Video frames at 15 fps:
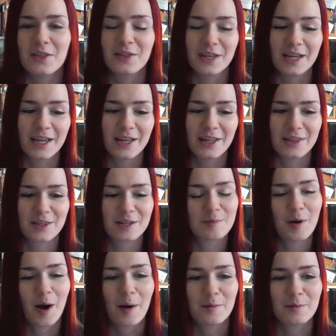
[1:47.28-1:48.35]
The
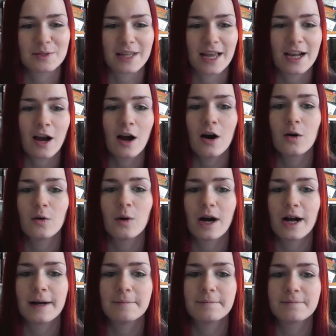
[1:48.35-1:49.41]
department was like,
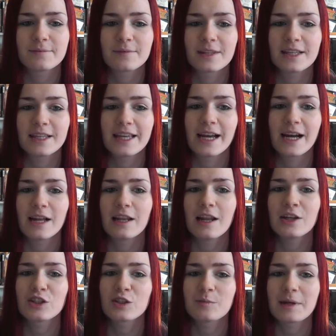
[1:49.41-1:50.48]
oh, yeah,
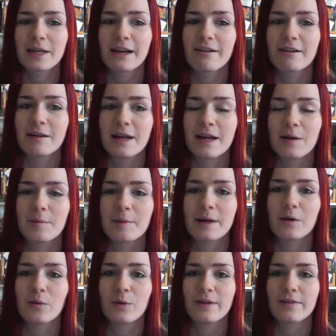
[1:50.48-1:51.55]
lunch will be here in a
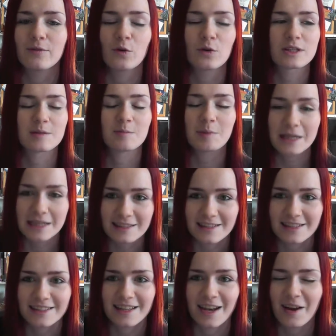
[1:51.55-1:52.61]
bit. We've ordered some
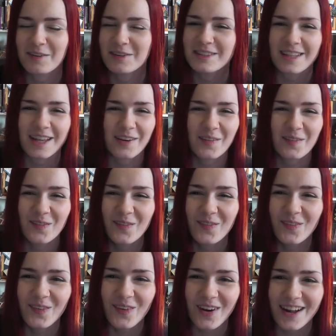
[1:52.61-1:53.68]
pizzas. And I was like,
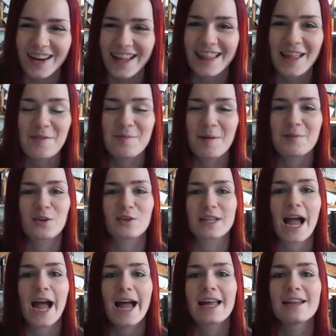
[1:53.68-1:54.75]
what? And they were Papa
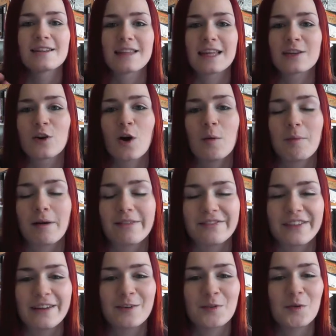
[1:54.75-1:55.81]
John's, and they'd got my
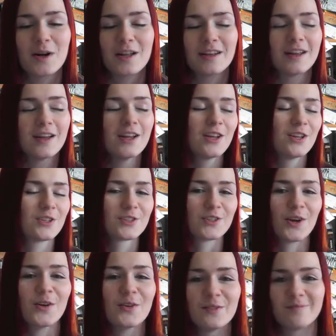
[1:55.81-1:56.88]
favourite one.
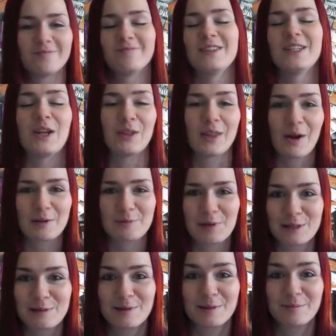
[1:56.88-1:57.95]
So, you know, that was
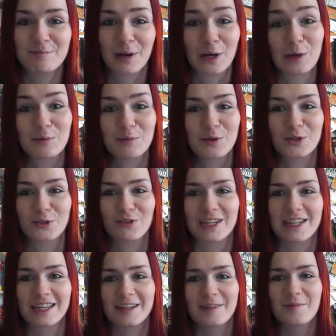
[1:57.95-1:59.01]
put in my good books
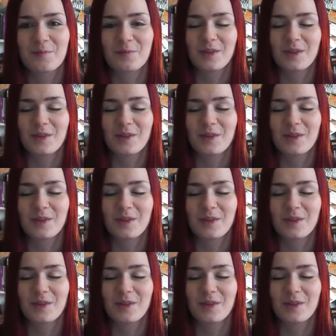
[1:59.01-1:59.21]
already.